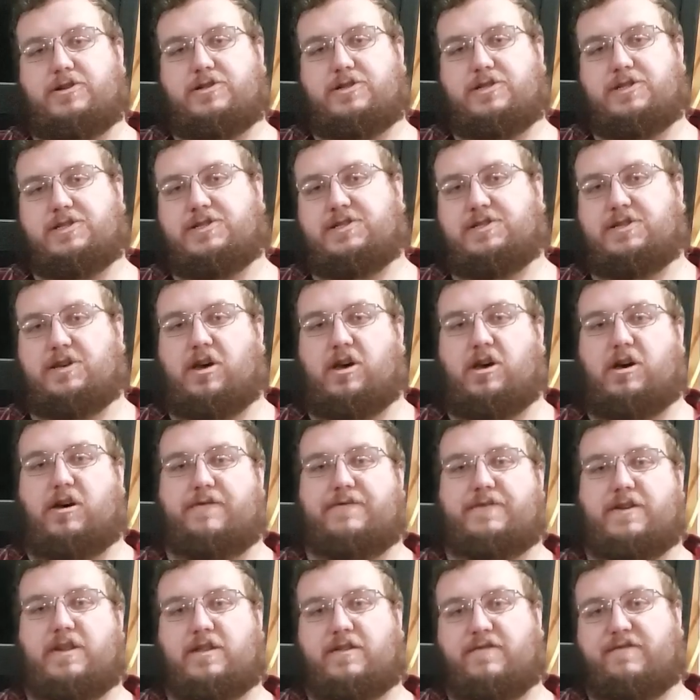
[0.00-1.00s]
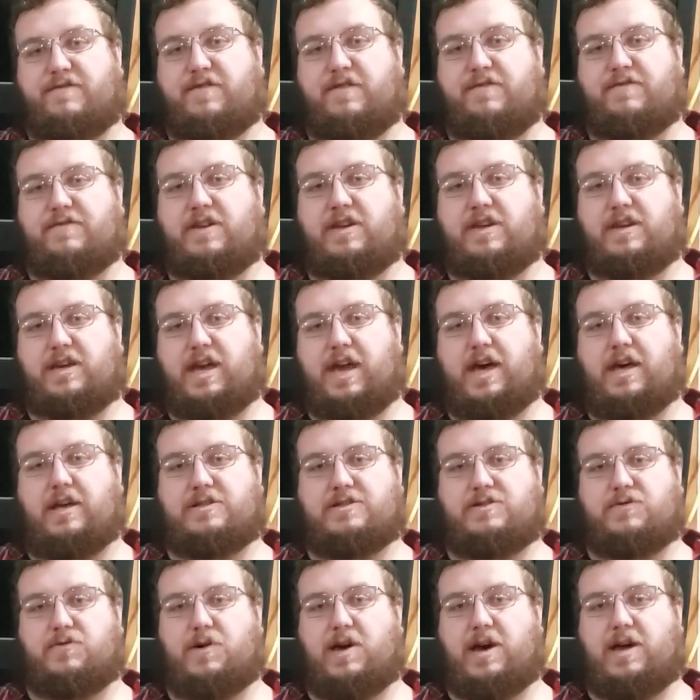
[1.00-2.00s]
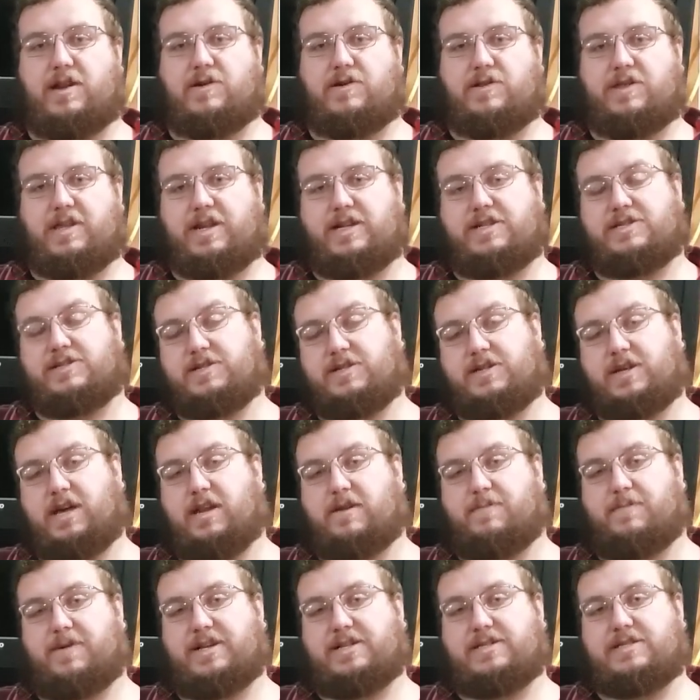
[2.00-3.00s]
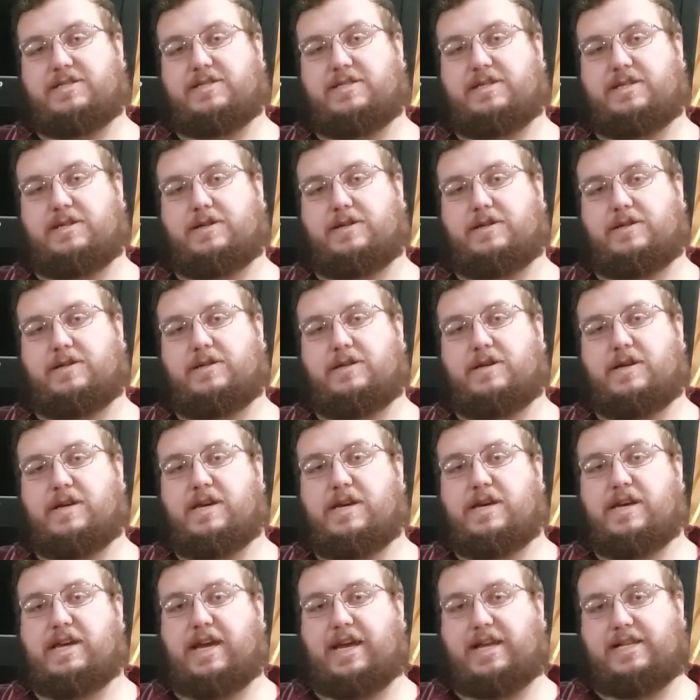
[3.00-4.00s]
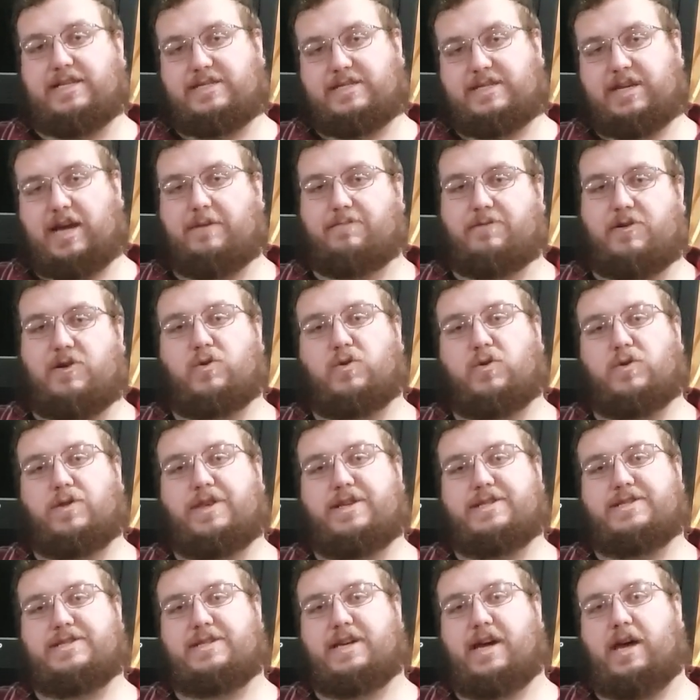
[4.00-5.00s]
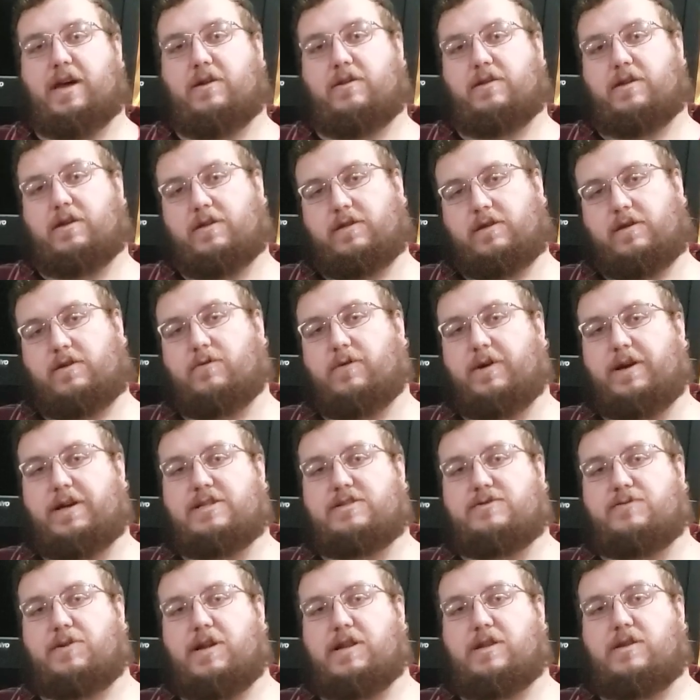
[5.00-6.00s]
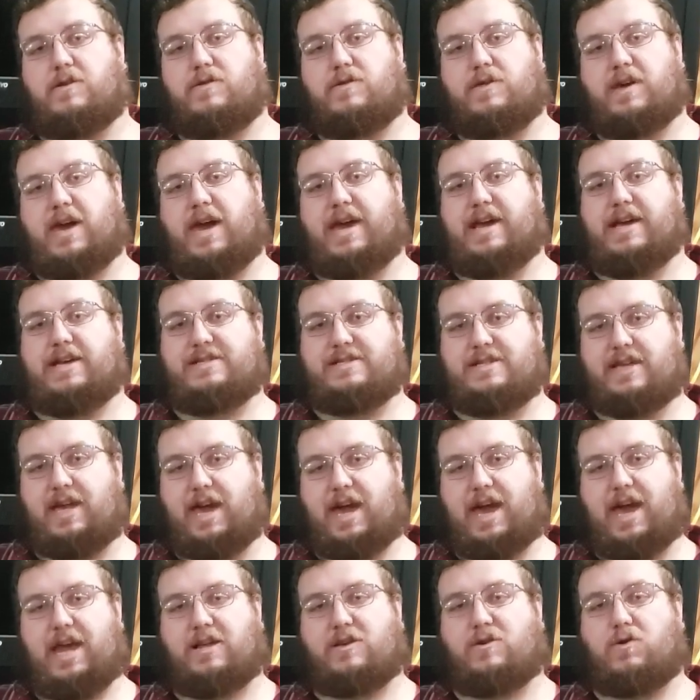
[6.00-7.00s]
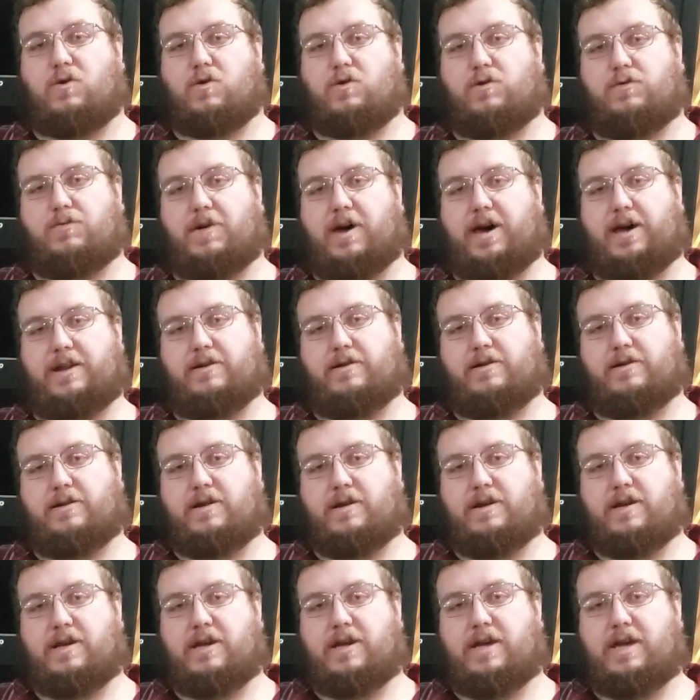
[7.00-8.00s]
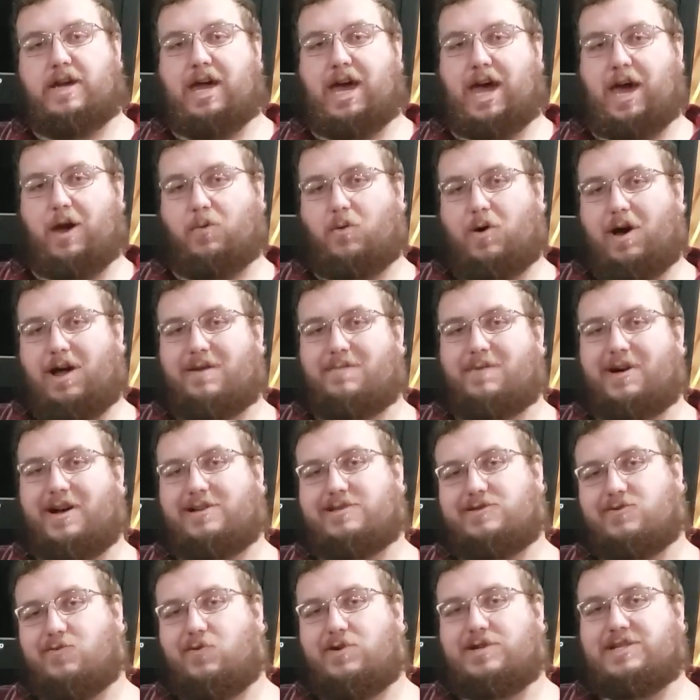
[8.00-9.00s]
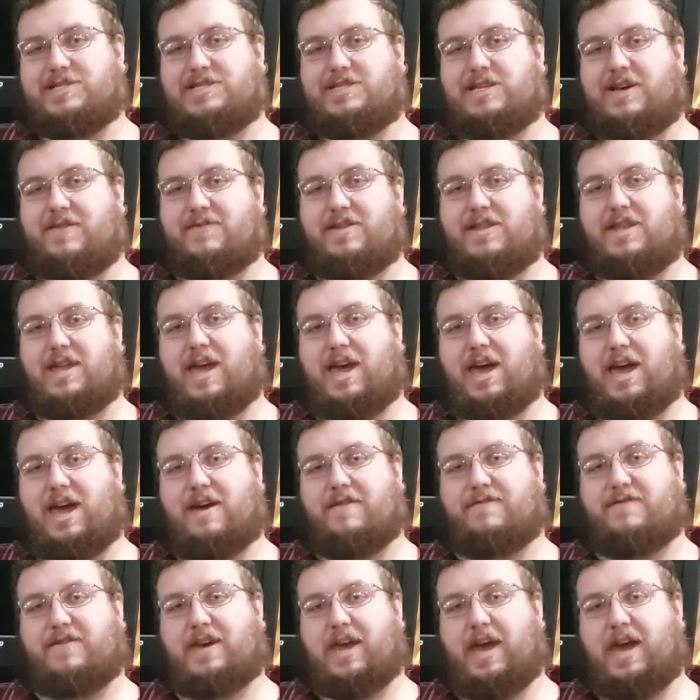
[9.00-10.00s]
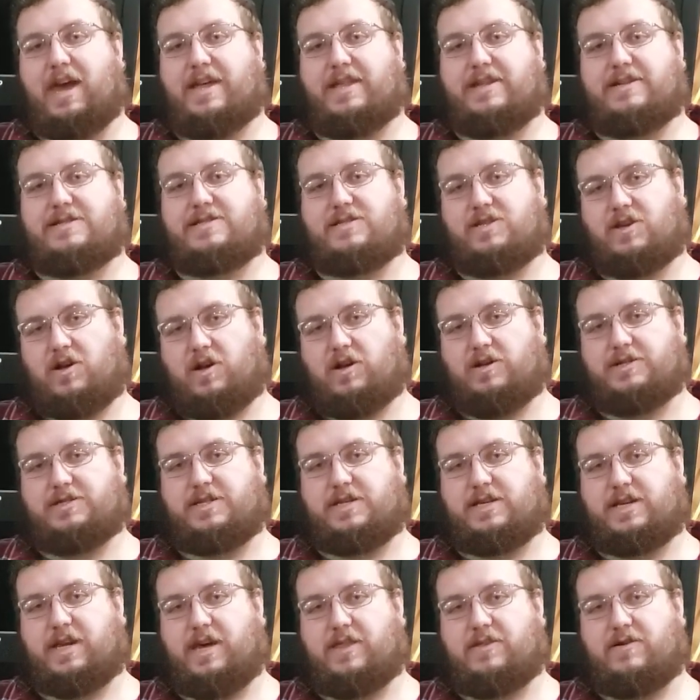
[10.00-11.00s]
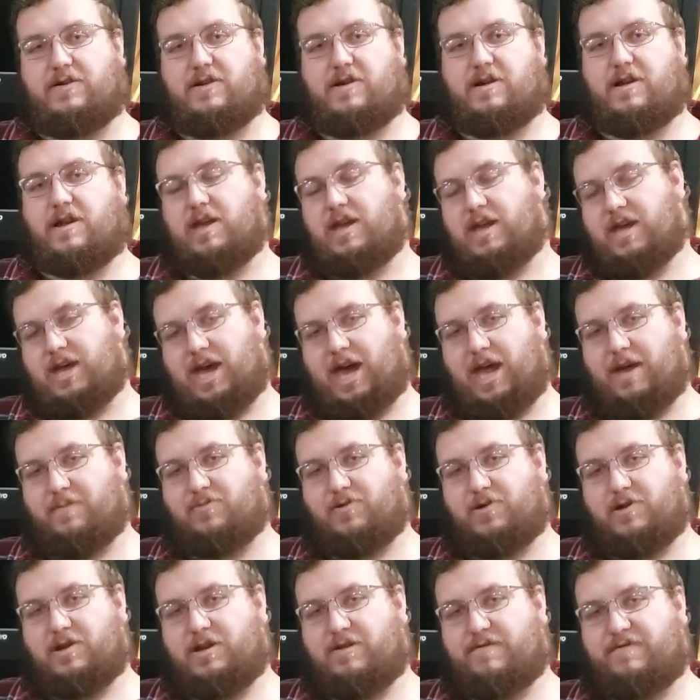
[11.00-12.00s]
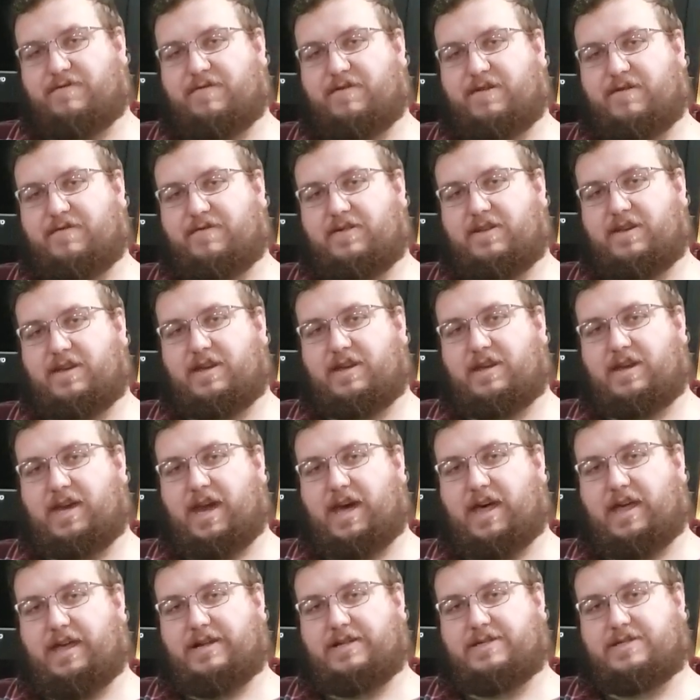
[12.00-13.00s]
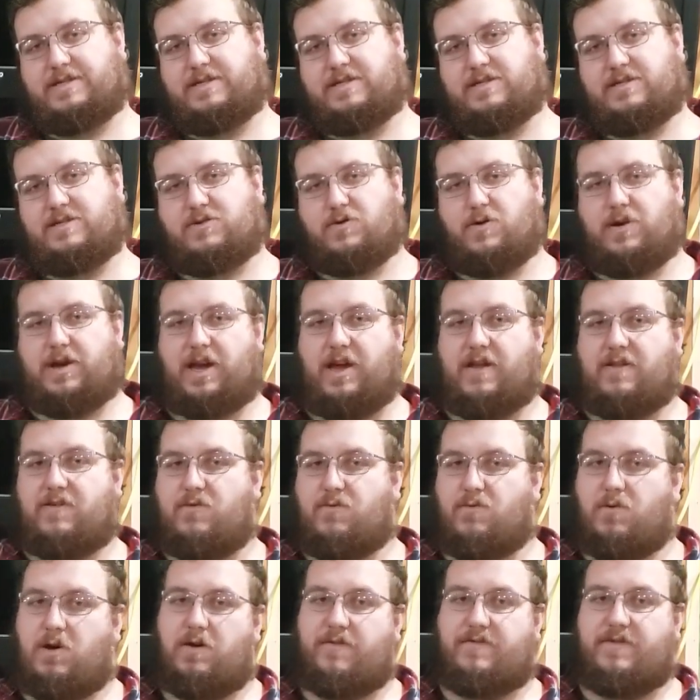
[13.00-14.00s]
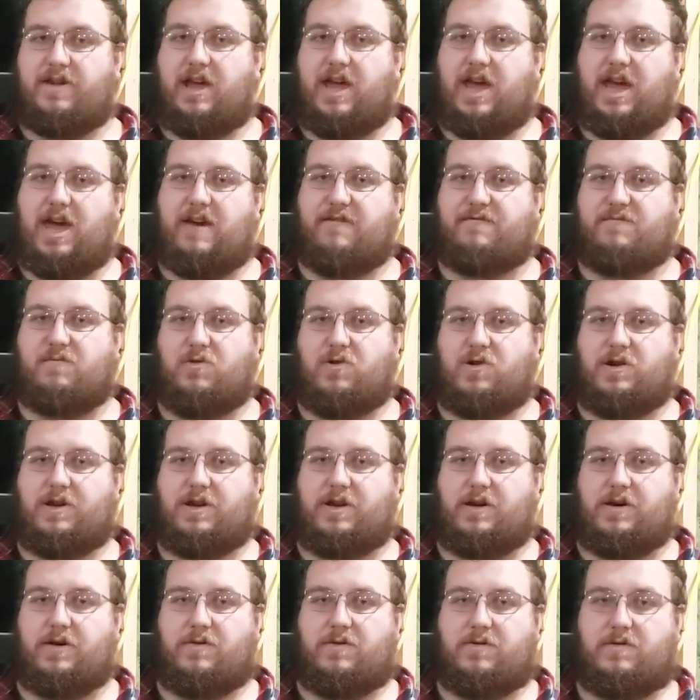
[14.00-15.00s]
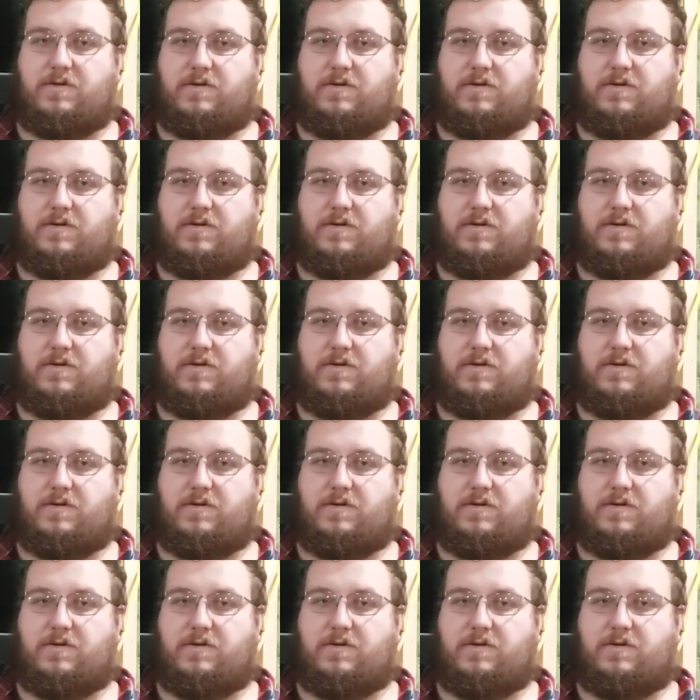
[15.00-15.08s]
dissolved in the 15 gallons of water that I took out of my still, it's time to cool this down. Now the quickest way to do that is to add cold water. I want about 27.5 gallons altogether. I put in 15 gallons, so I got 12.5 more to go.